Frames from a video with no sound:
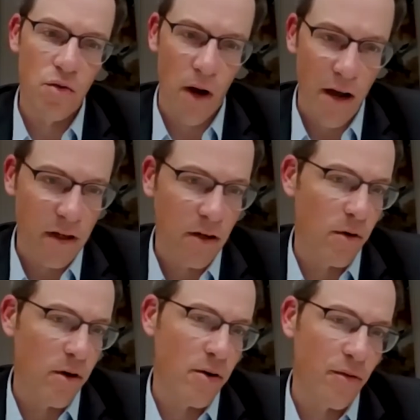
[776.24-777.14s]
driving
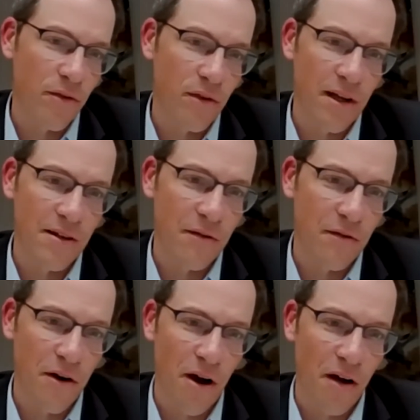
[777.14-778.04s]
growth in the
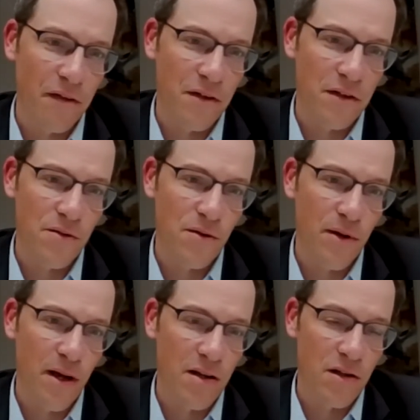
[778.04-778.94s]
front office
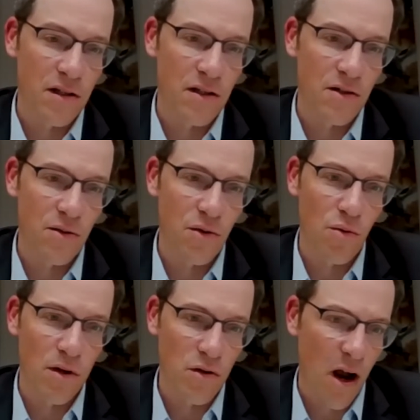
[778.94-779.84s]
through Agency
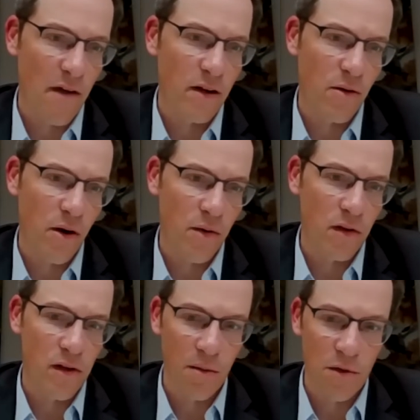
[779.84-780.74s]
Zoom and driving growth
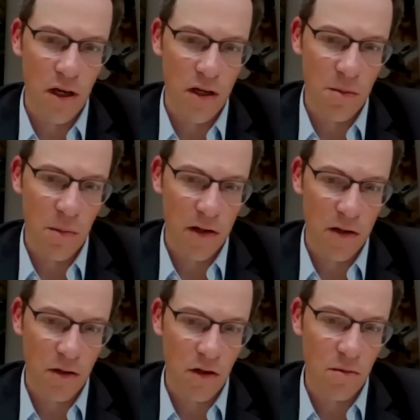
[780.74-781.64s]
in the MGA
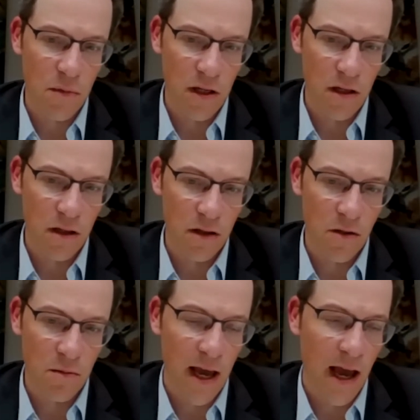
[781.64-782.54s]
space. Couldn't be
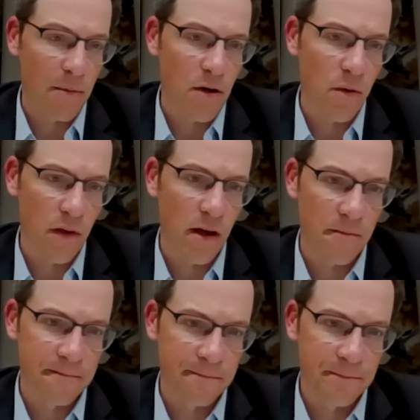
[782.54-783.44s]
happier with that.